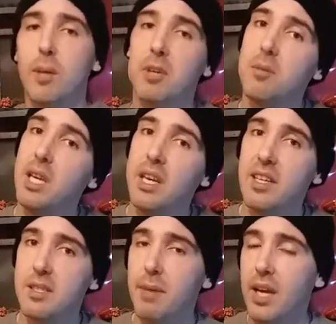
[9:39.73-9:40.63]
I'm going to be eating
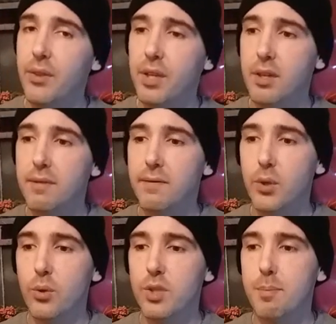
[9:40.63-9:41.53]
some healthier
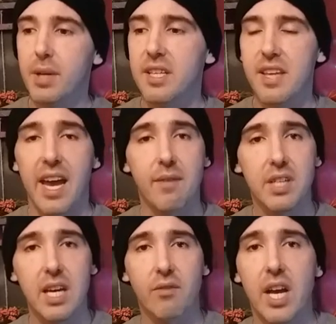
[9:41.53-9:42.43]
foods because I have to
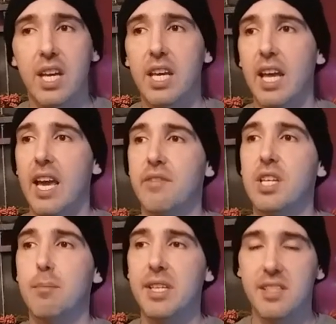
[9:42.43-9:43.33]
get ready and I have to
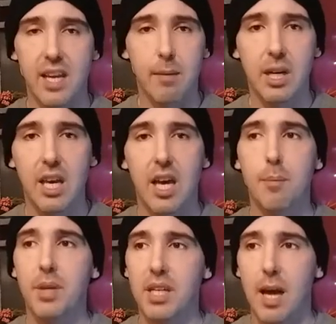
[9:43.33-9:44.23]
get my stamina
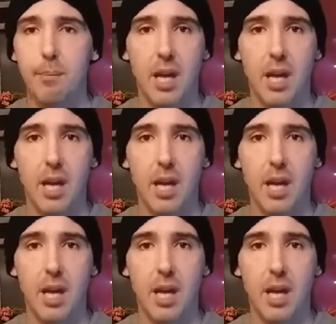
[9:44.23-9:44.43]
up and yop,